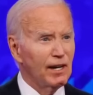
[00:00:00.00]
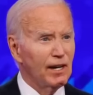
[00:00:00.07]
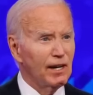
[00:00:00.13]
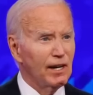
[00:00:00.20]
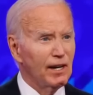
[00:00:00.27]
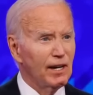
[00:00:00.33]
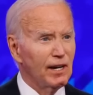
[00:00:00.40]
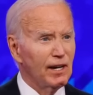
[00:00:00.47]

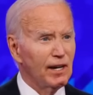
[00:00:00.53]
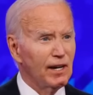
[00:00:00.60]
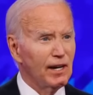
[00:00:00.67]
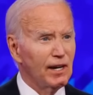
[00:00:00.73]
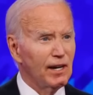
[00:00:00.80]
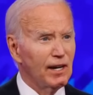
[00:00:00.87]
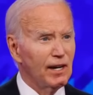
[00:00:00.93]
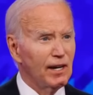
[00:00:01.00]

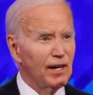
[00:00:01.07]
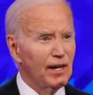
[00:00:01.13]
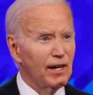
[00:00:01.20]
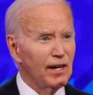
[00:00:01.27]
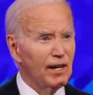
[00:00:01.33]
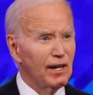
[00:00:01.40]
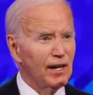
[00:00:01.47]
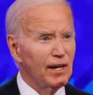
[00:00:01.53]

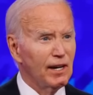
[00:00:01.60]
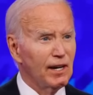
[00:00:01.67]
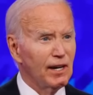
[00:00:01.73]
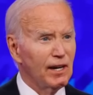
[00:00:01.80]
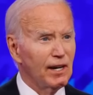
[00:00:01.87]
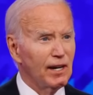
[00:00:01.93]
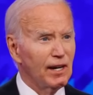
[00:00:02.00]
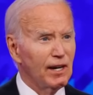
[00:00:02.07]

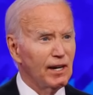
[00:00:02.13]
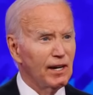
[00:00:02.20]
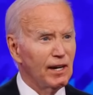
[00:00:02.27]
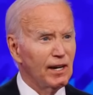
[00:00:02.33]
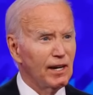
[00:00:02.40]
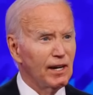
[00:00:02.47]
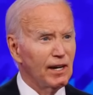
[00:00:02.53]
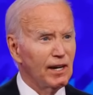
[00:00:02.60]

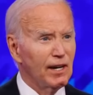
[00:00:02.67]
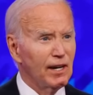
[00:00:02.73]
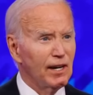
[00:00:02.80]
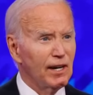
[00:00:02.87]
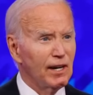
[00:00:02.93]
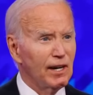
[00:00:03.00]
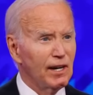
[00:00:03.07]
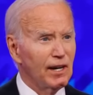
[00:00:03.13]

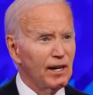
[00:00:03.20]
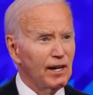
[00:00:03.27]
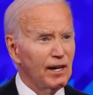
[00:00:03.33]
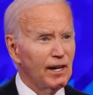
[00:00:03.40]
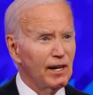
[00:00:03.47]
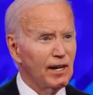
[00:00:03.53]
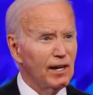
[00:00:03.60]
[no speech]